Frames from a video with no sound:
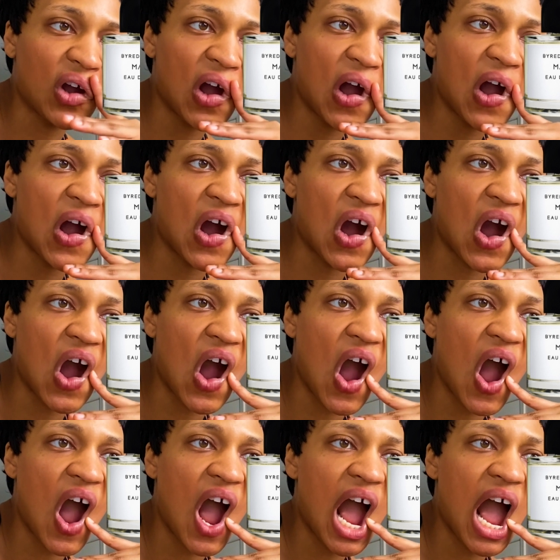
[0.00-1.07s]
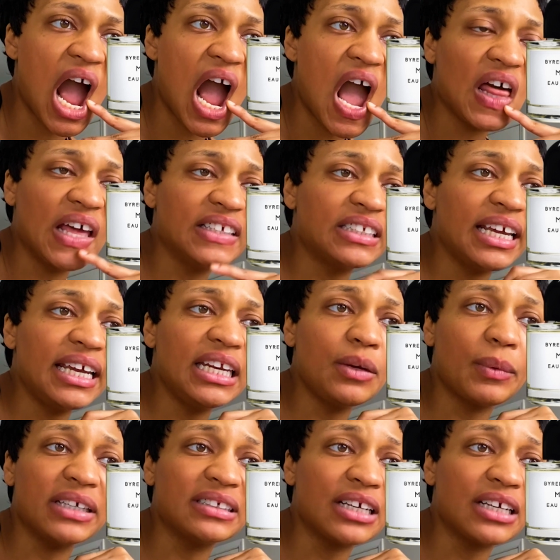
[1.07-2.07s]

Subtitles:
Huh. They say, anyways,